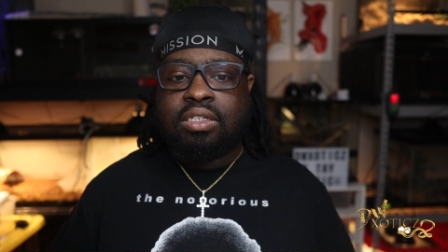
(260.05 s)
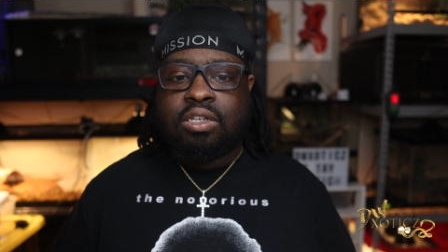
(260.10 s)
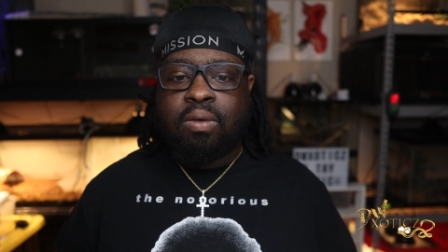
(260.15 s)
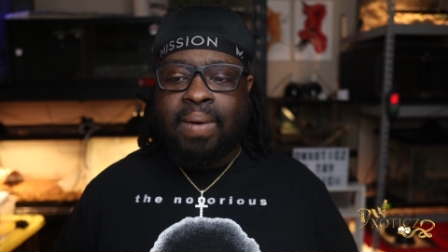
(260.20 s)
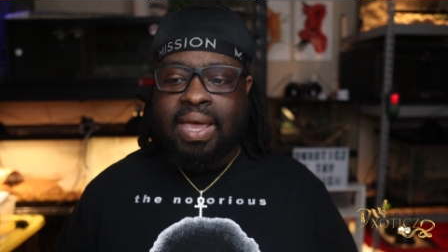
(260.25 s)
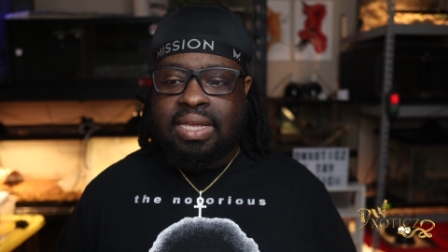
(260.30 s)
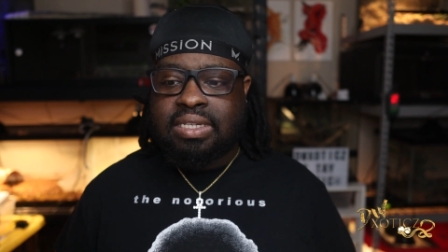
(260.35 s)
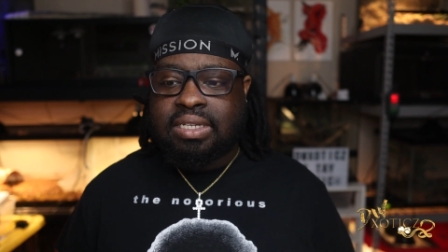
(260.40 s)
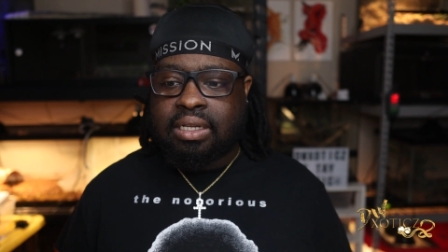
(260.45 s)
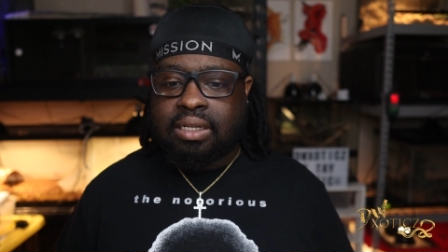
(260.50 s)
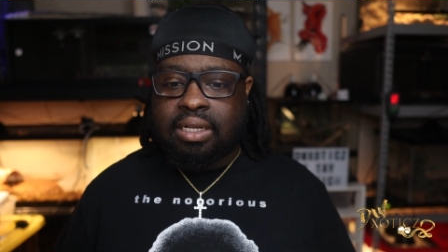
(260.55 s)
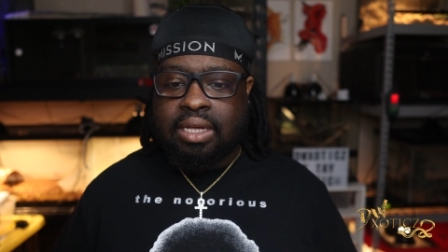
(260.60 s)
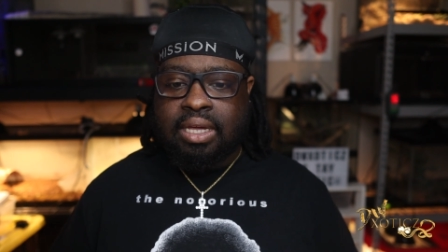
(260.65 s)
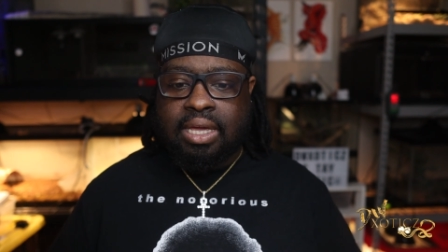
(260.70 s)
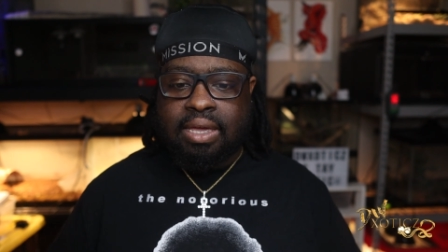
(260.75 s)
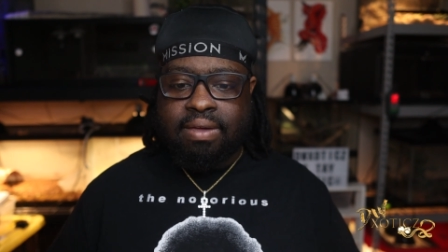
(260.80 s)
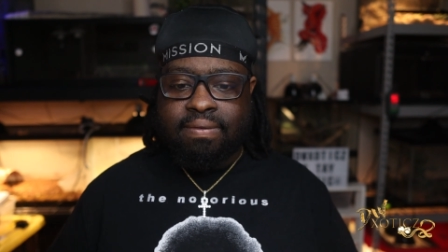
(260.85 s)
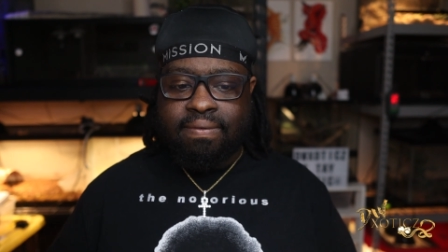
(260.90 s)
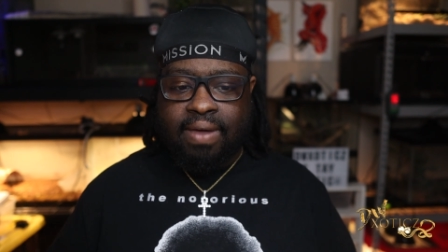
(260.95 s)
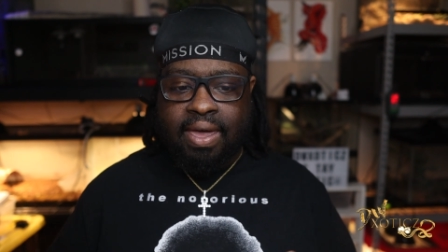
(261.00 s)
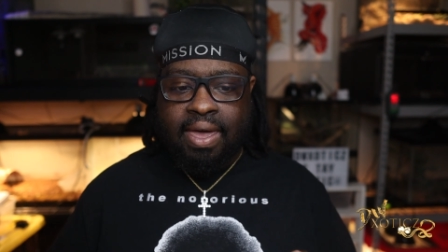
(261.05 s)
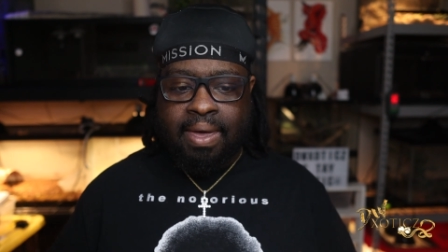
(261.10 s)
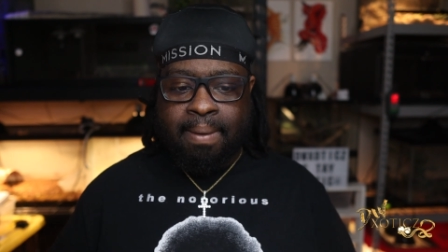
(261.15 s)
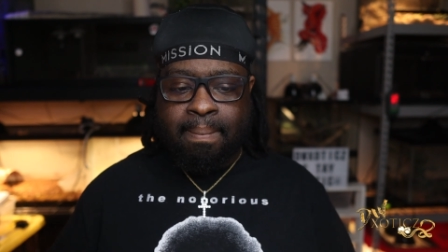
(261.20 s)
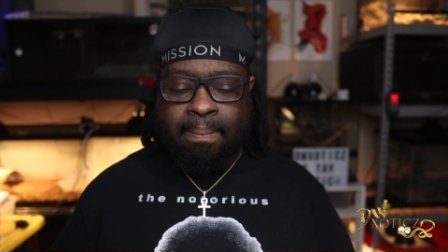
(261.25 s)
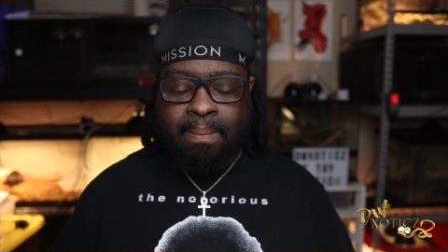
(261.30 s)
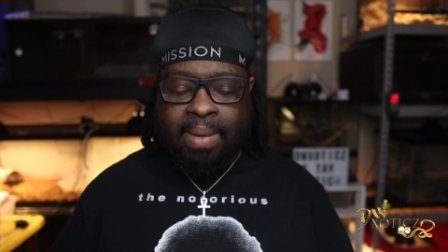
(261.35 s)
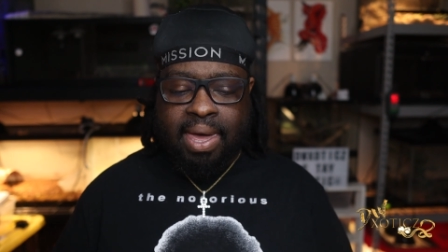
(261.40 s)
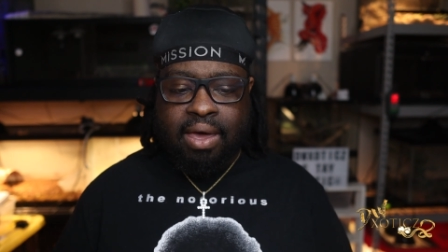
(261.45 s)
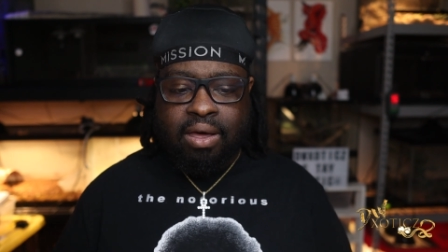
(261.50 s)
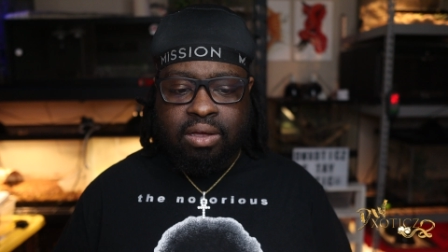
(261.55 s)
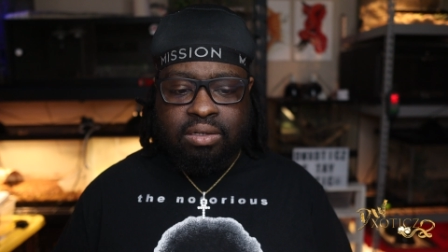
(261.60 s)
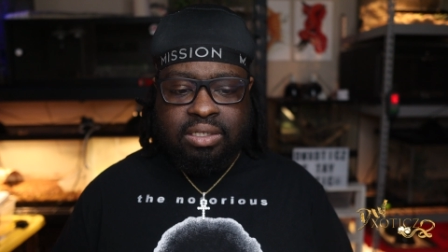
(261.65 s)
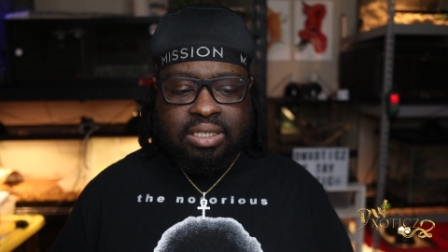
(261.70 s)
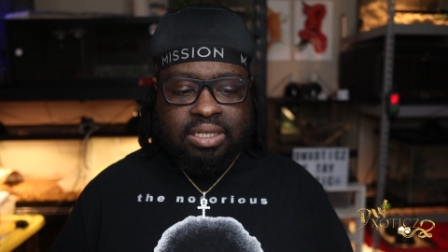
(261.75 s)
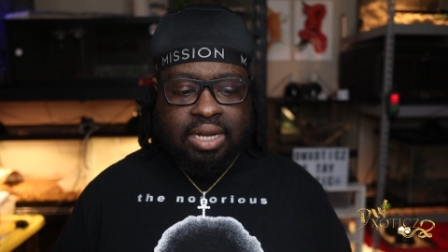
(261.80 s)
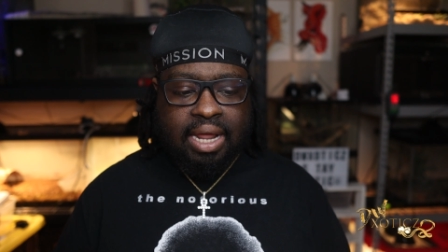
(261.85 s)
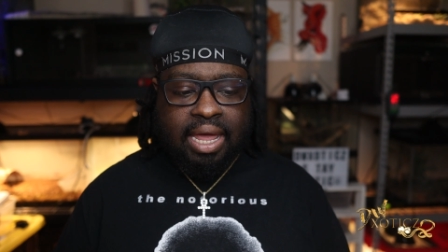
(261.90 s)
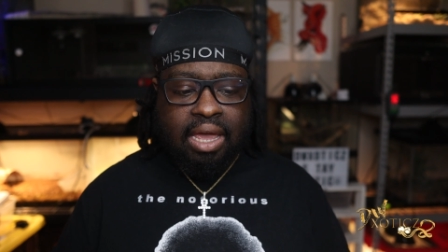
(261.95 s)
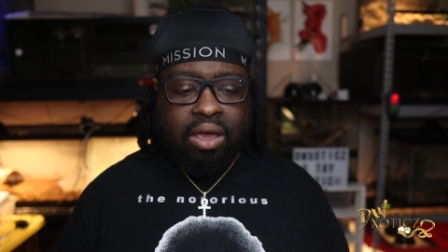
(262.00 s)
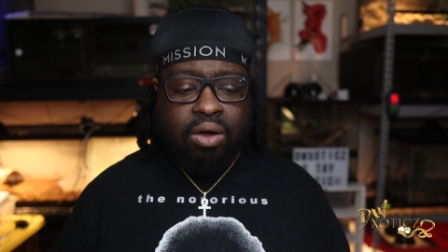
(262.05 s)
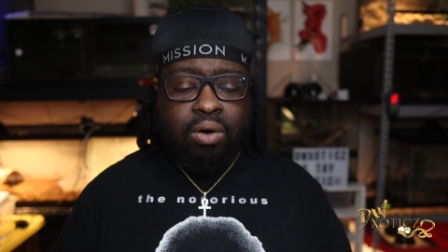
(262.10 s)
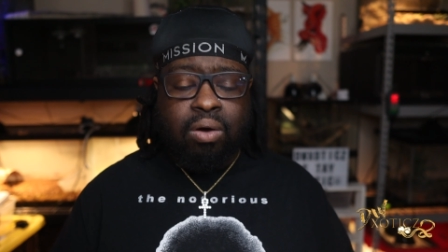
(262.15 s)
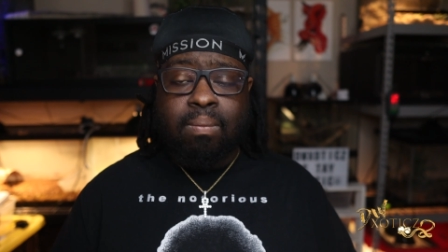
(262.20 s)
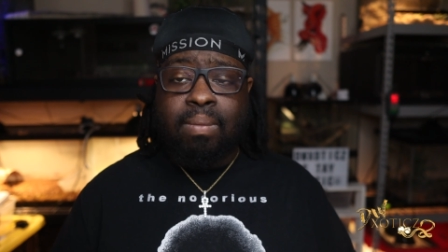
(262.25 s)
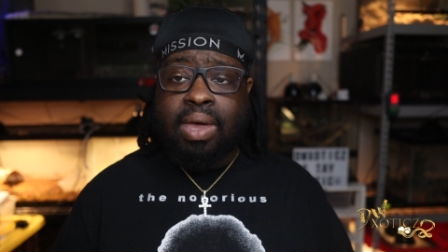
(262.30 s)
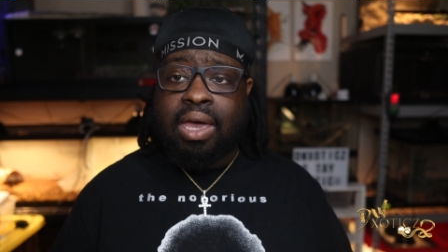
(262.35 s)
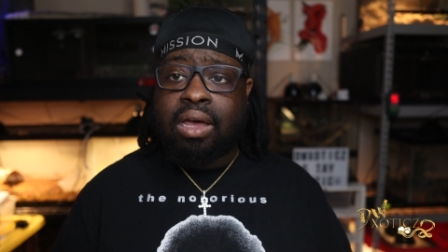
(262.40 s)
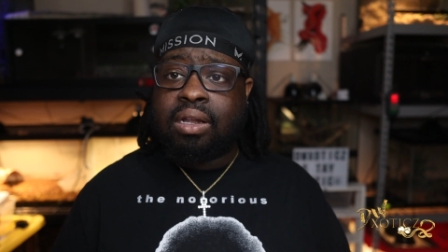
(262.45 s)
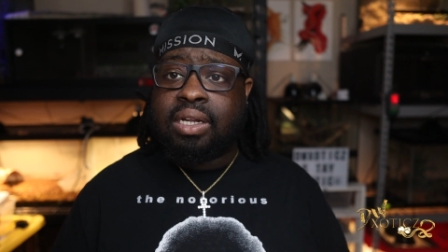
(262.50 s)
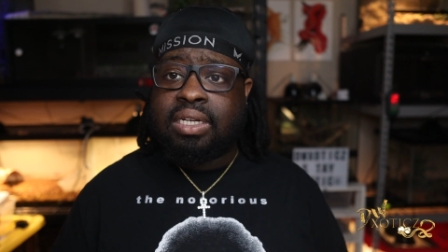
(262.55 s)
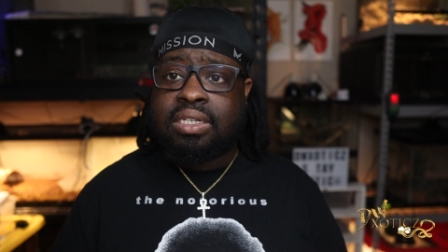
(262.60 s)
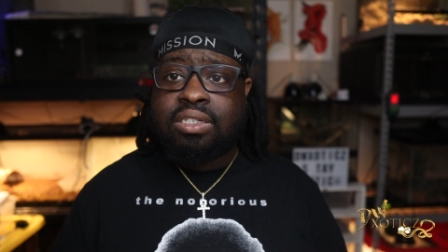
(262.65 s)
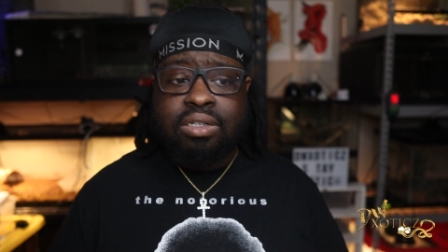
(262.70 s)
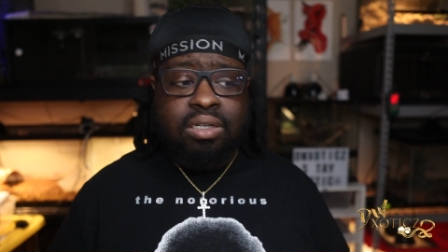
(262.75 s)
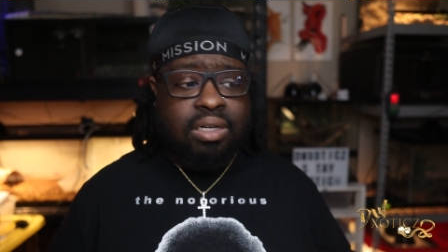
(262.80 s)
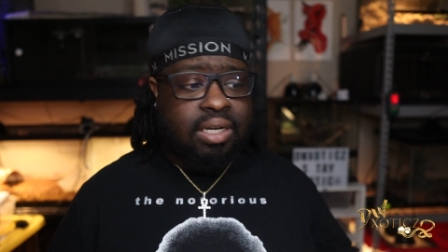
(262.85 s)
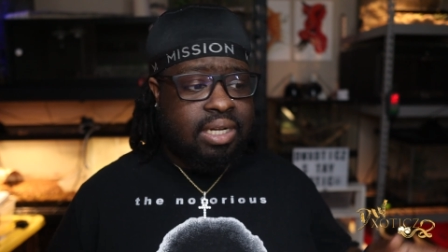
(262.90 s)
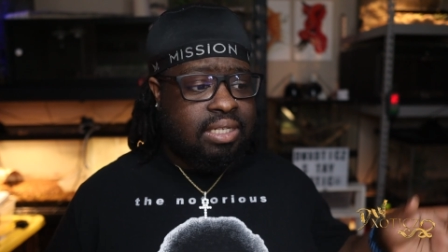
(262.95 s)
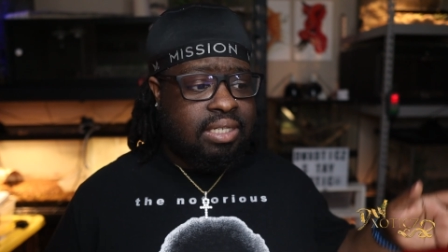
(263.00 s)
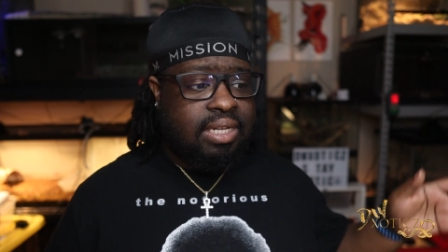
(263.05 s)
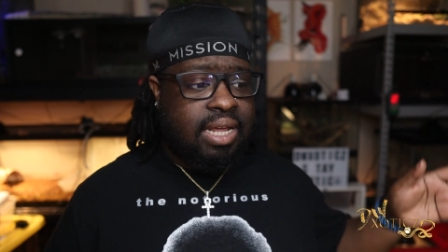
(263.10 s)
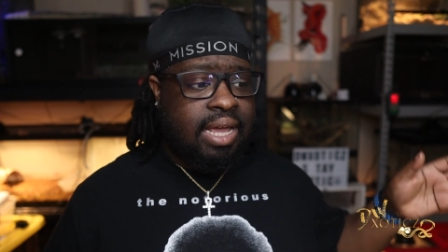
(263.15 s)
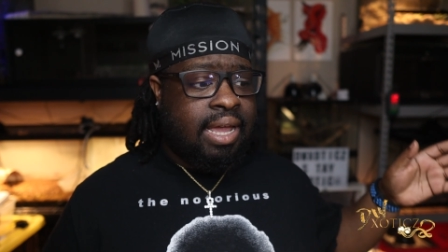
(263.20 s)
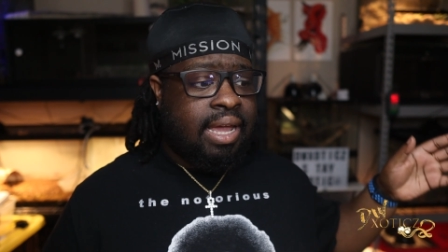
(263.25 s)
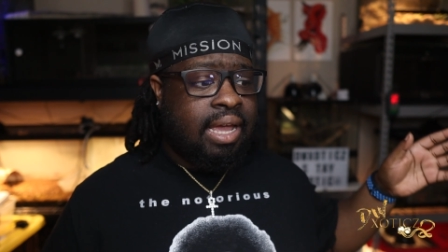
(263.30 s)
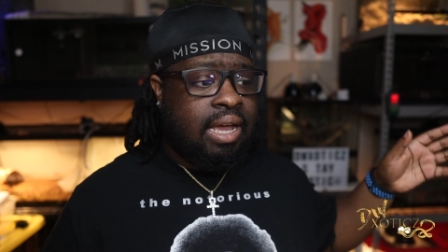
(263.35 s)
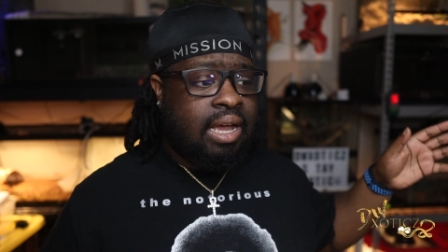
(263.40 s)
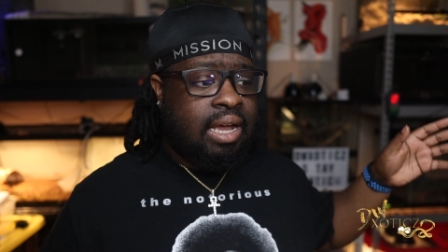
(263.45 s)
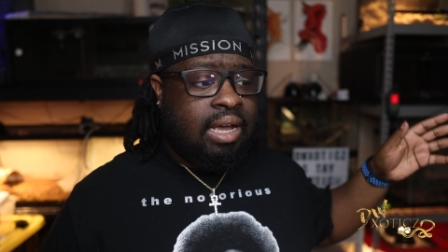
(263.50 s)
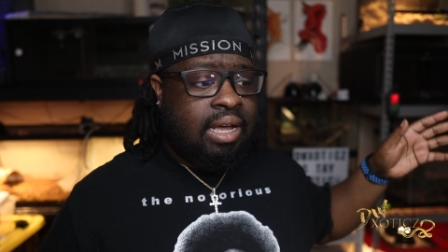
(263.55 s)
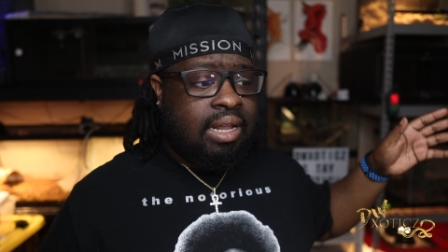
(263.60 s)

So basically, if a male snake or male lizard, let's say